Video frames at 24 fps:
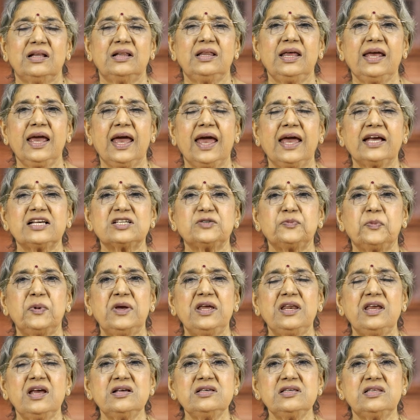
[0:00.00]
they
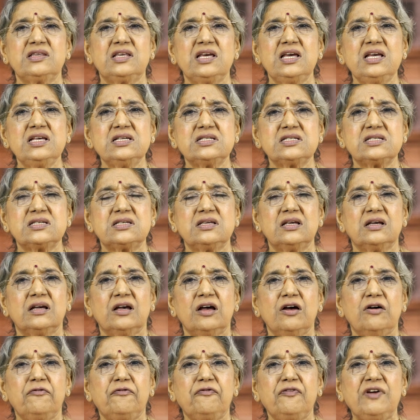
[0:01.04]
experience these
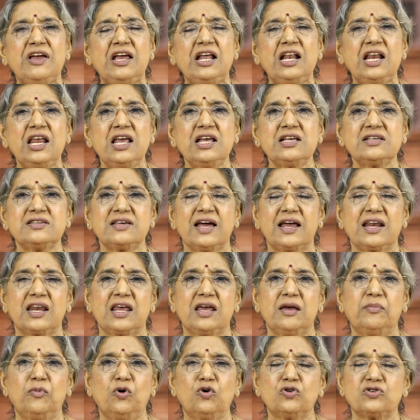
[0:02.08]
feelings and
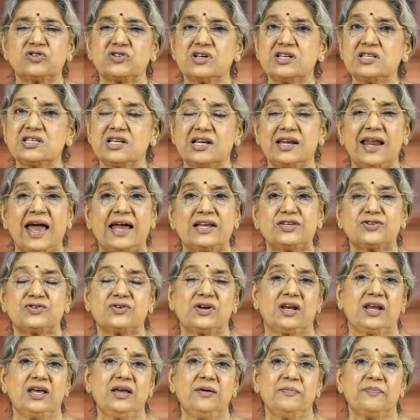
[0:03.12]
emotions
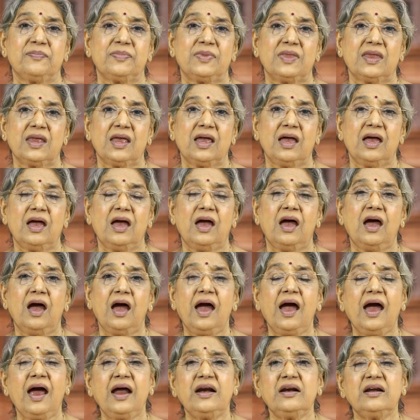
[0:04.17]
naturally.
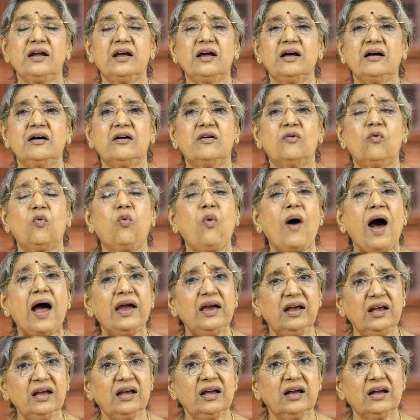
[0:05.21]
And
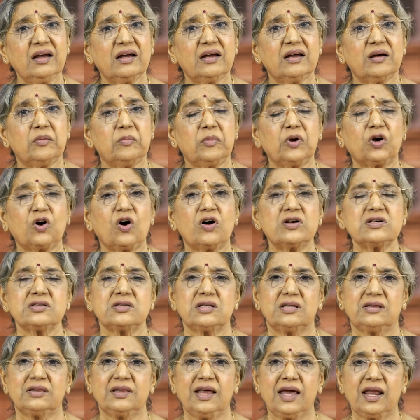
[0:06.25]
why? Because
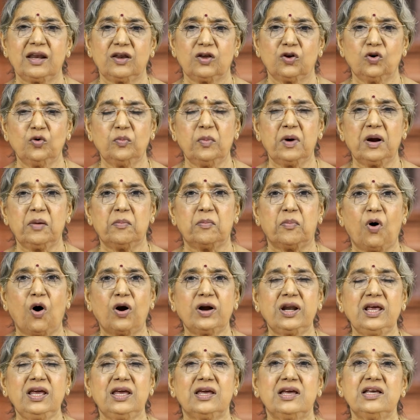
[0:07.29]
their human
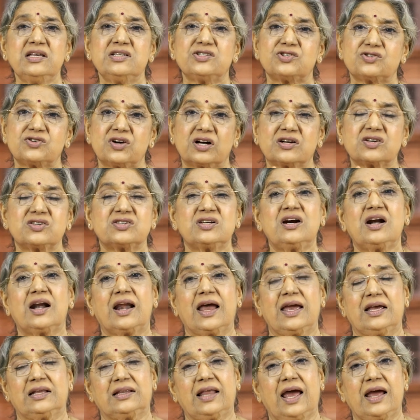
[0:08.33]
body is structured
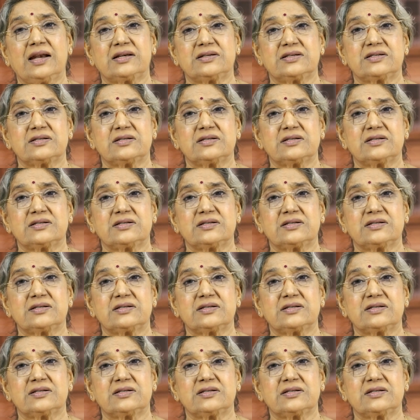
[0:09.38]
like that.